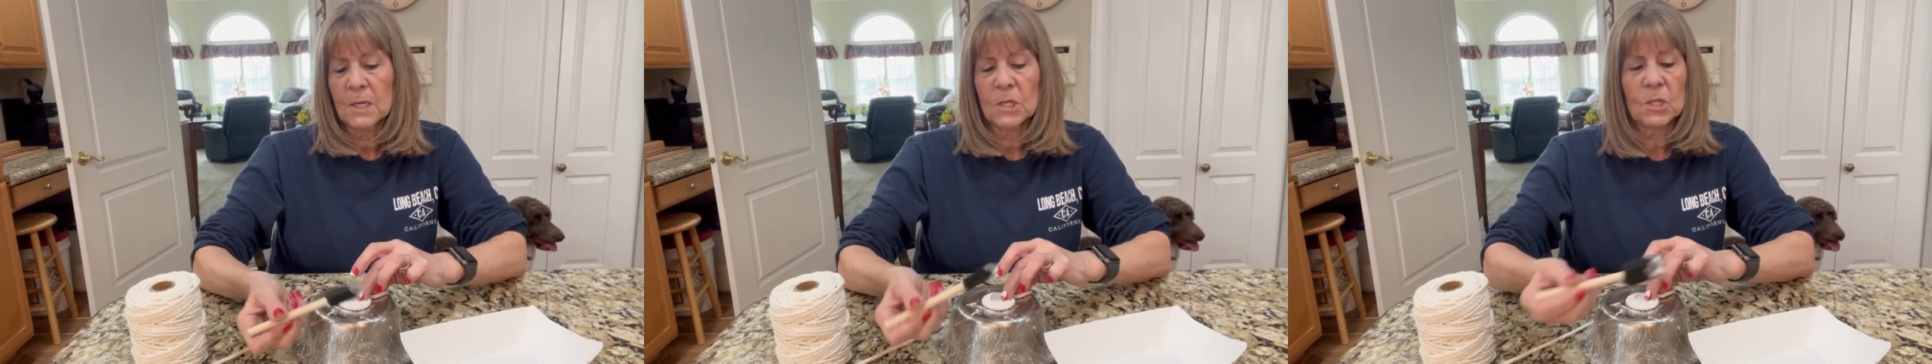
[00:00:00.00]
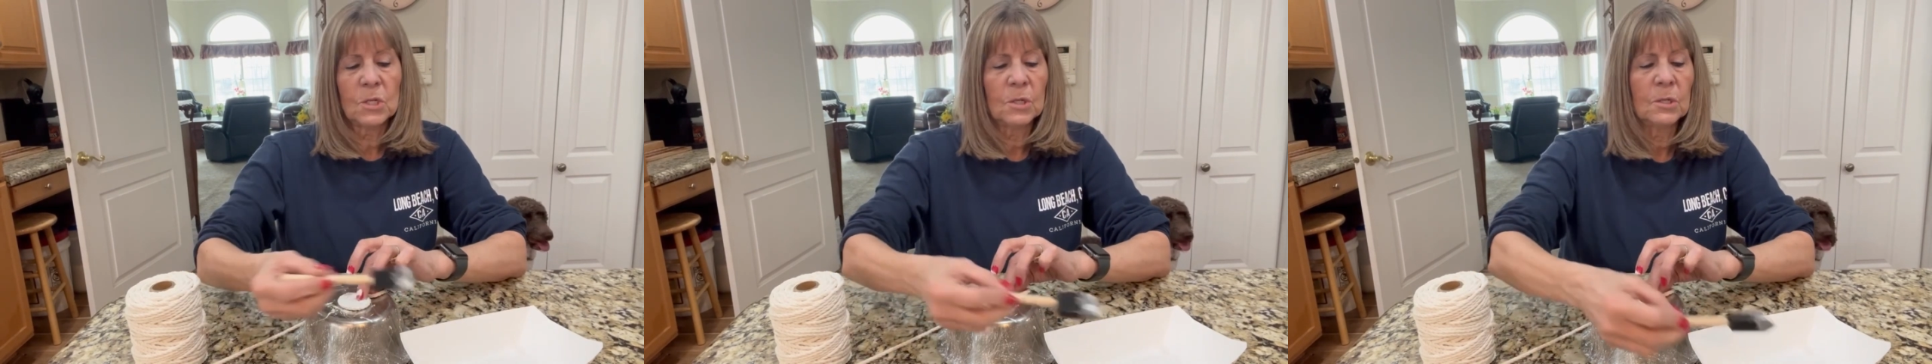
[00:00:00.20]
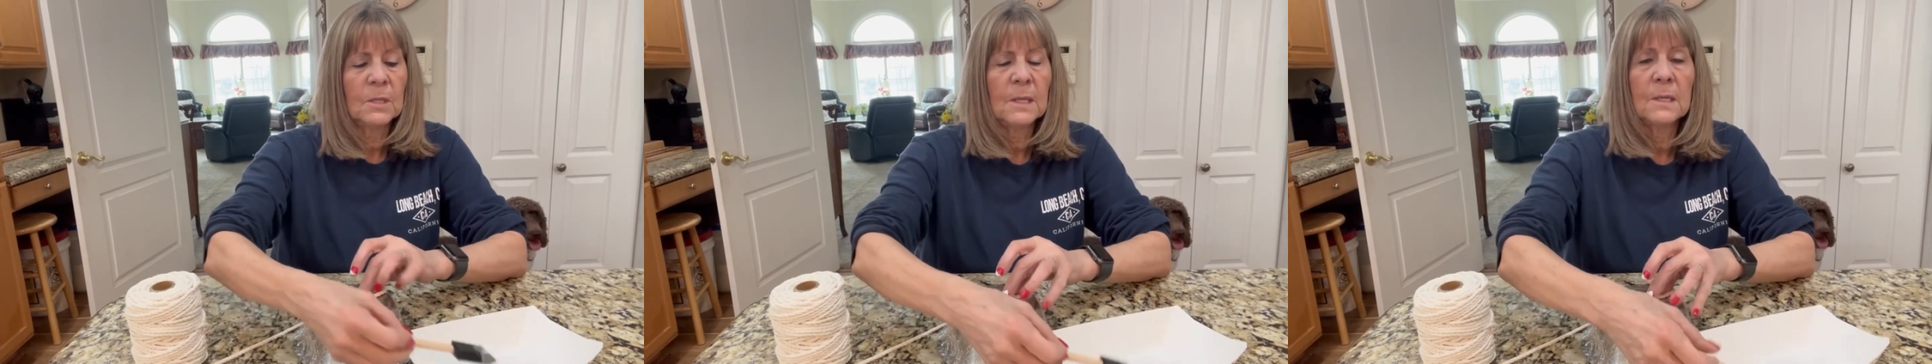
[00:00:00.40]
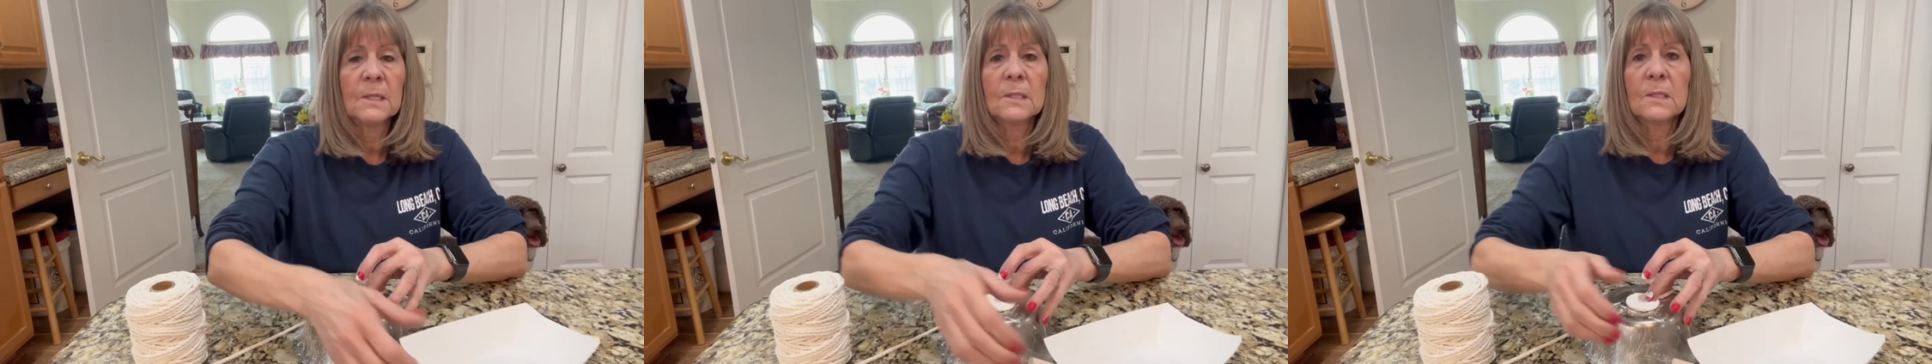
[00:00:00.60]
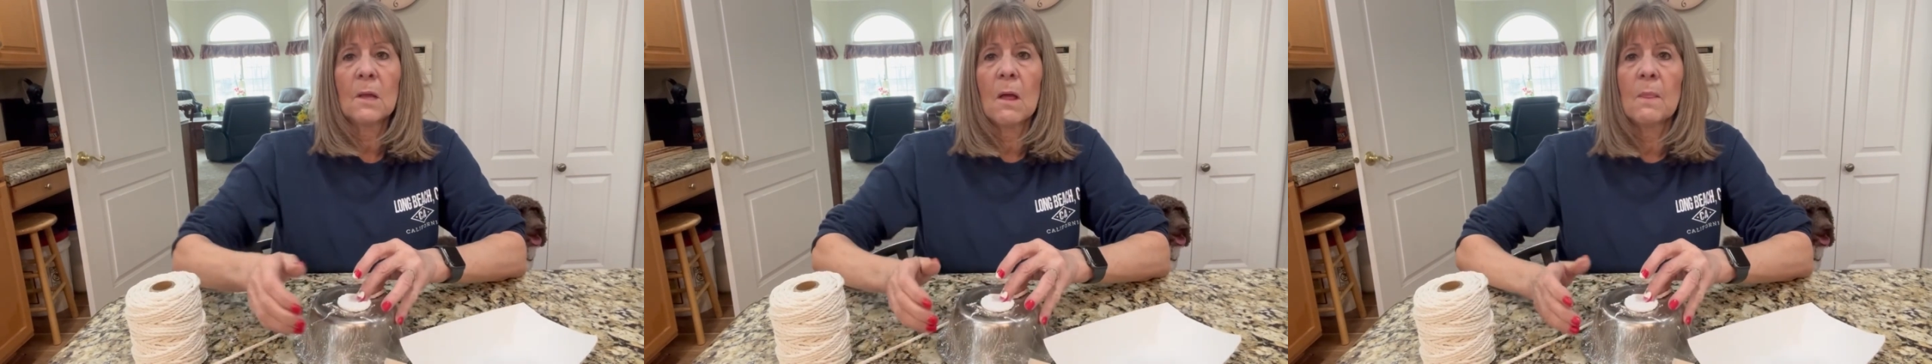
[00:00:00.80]
sure that
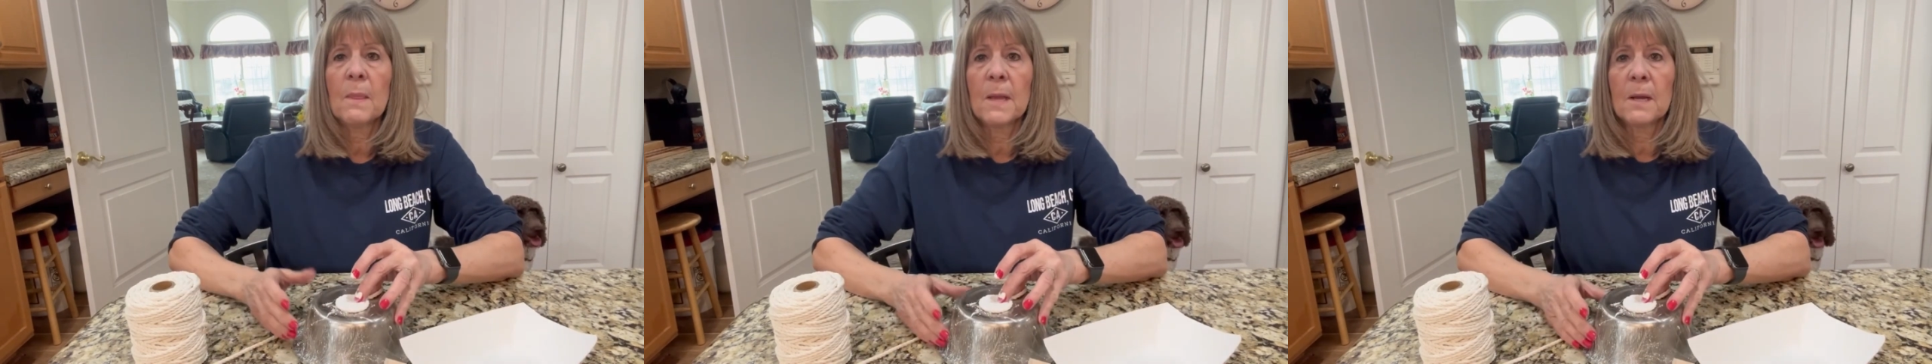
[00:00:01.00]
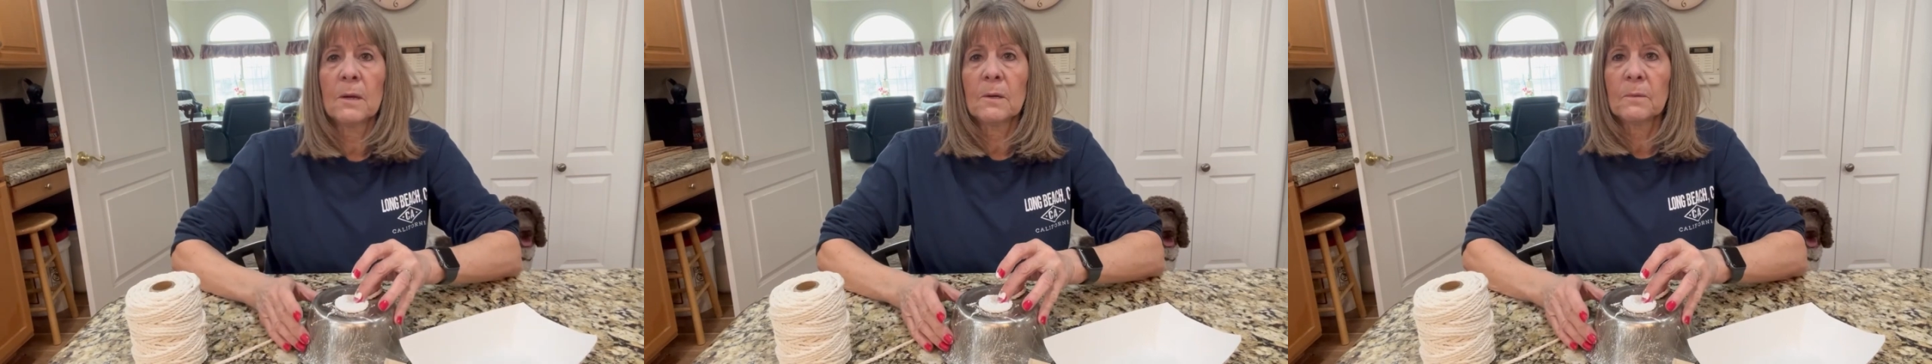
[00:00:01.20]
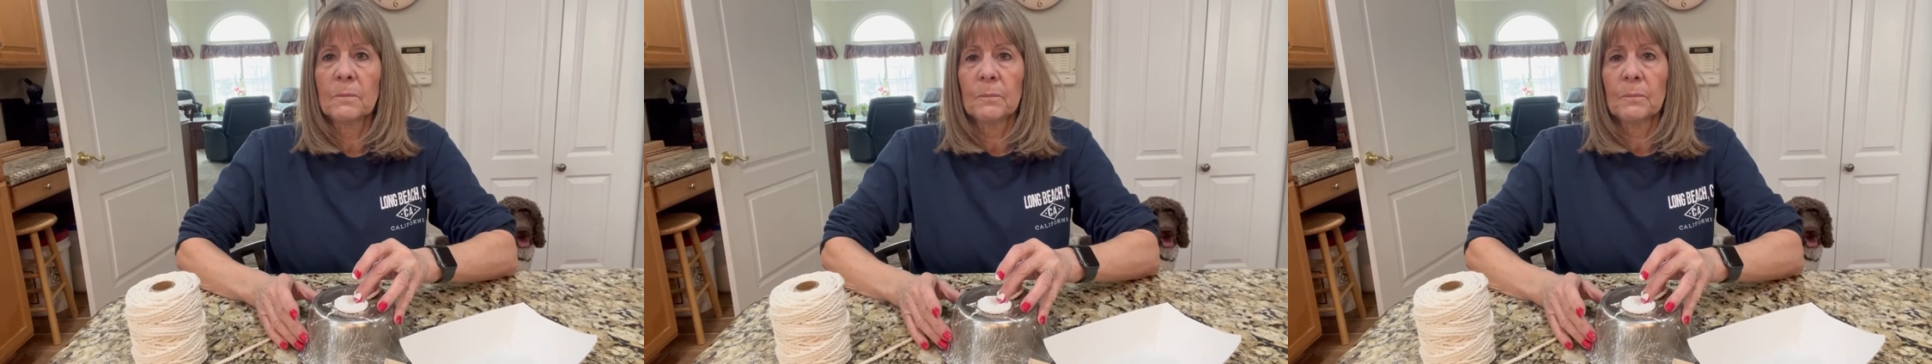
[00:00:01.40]
it's on there.